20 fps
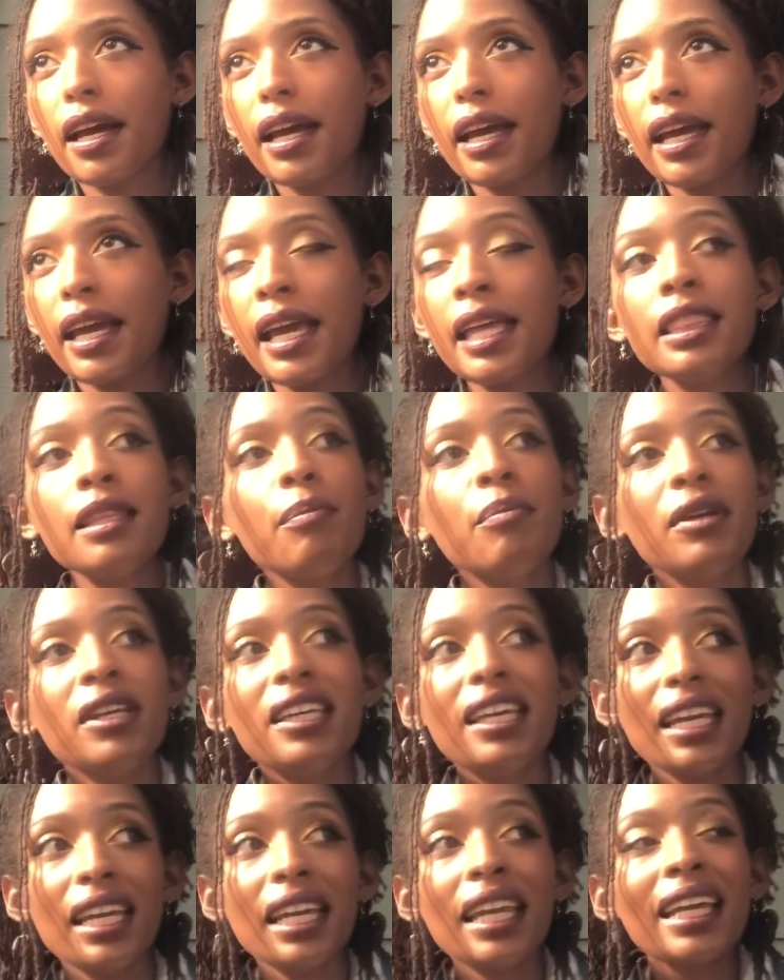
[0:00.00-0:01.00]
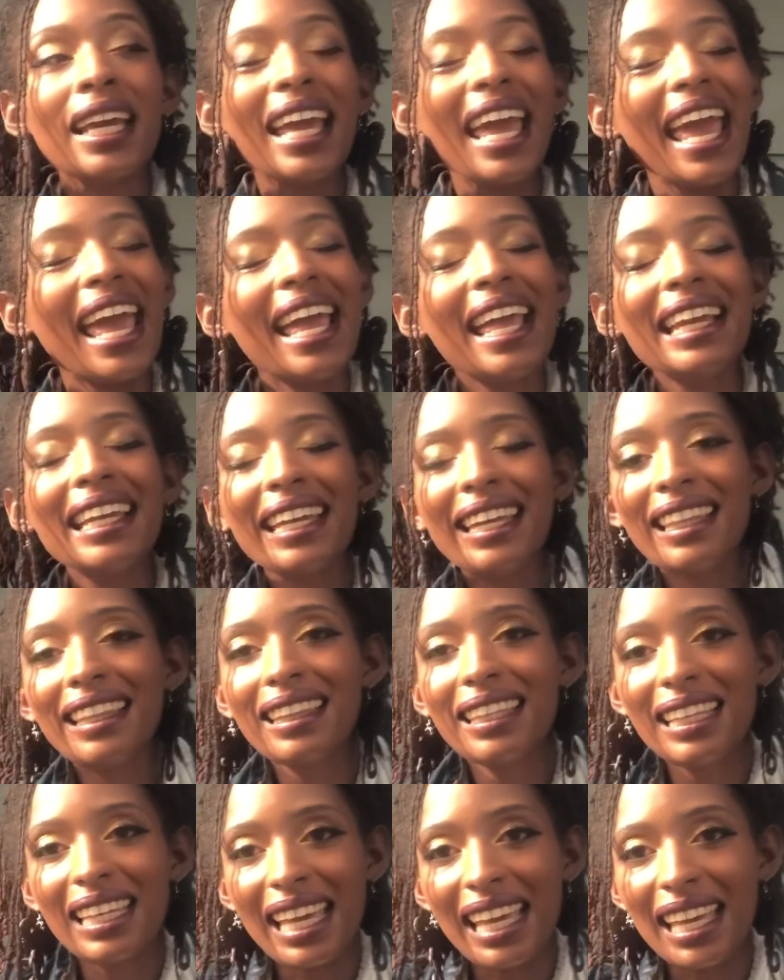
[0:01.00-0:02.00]
in the beginning and in
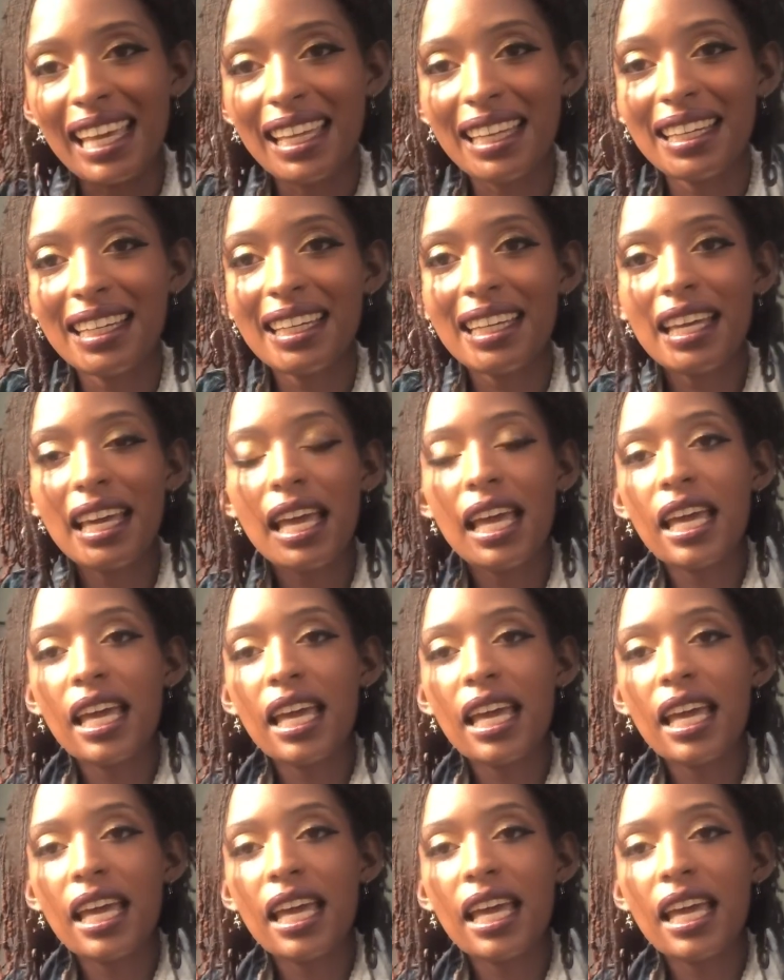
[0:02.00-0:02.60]
the end,